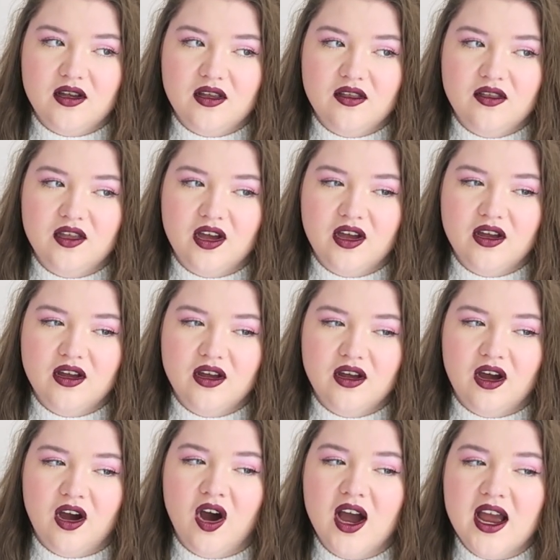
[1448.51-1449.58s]
that
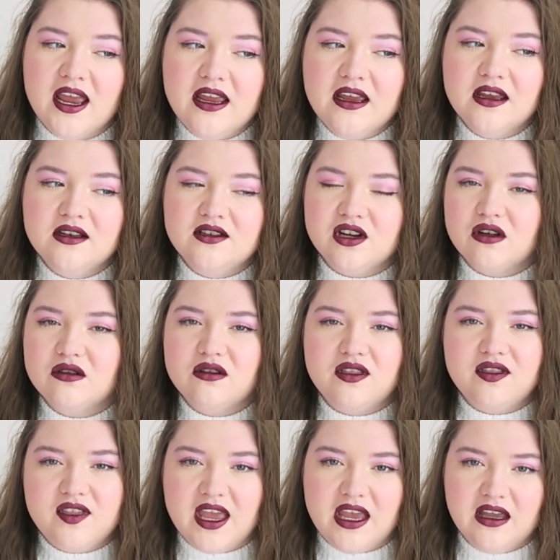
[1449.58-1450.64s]
I don't
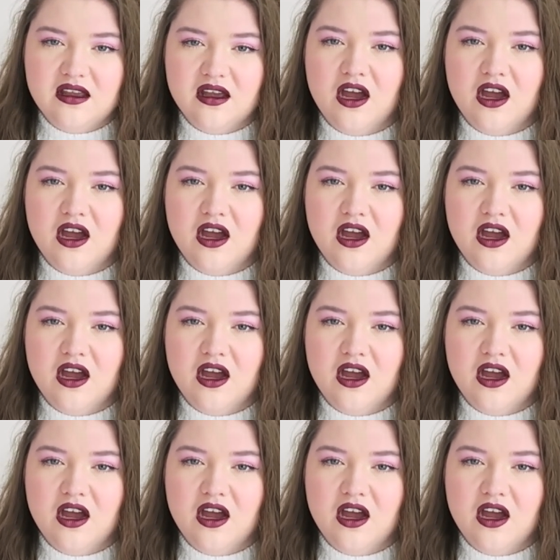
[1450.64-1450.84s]
think